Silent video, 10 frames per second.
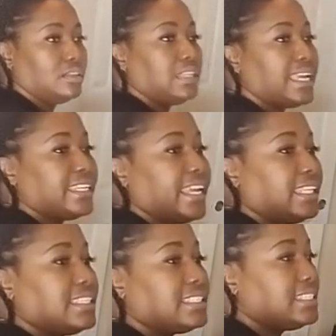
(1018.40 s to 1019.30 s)
like
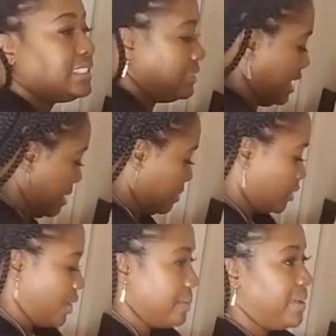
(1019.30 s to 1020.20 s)
necklaces, I put
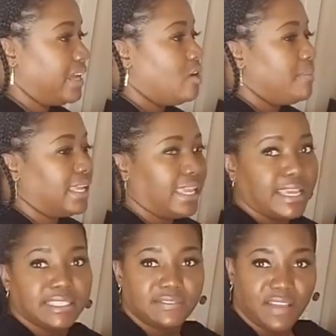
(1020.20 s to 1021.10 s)
right back on my
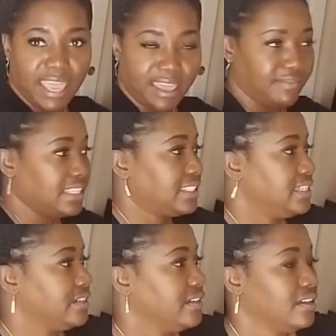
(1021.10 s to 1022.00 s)
case if I have this
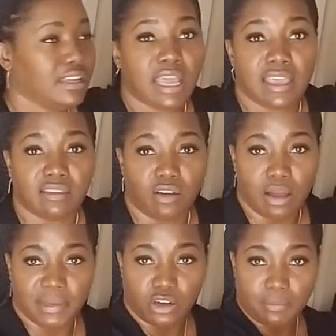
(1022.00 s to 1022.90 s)
here. I
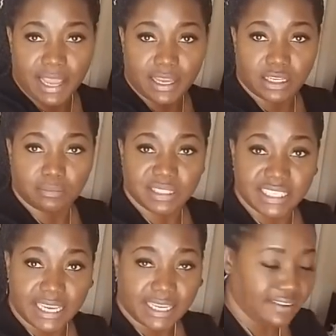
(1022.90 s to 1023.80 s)
mean on my
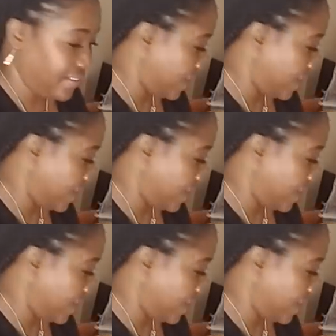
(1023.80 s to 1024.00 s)
stand if